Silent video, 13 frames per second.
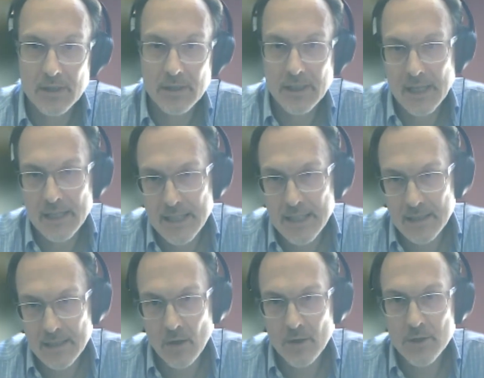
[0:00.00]
Again,
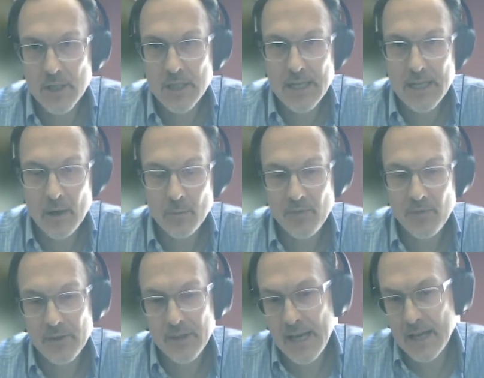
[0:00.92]
technology can help
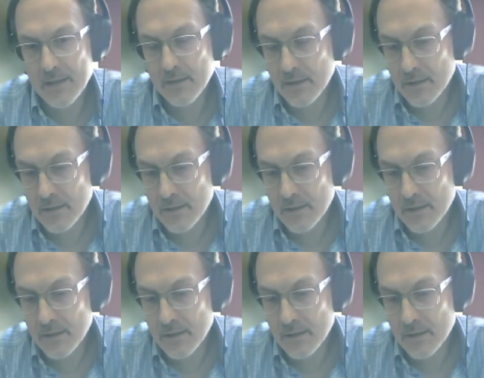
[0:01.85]
for that.